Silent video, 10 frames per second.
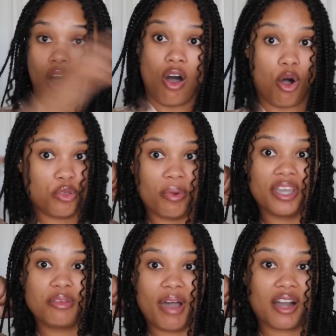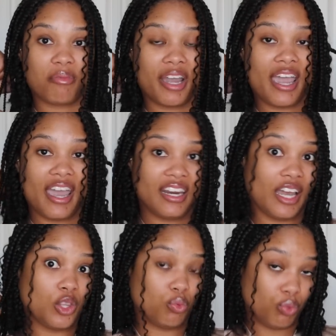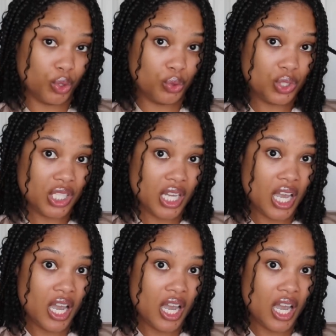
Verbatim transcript: all the way in the back of my head at the root